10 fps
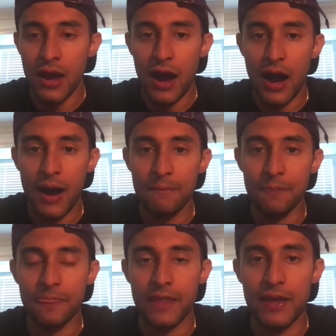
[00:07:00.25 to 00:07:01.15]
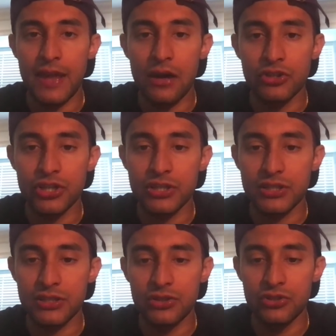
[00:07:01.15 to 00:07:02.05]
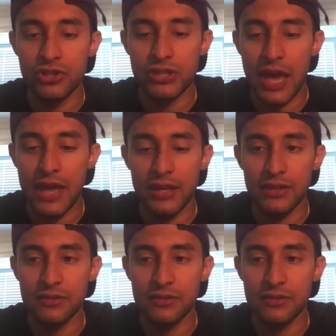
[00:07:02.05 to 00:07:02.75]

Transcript: And now just ending this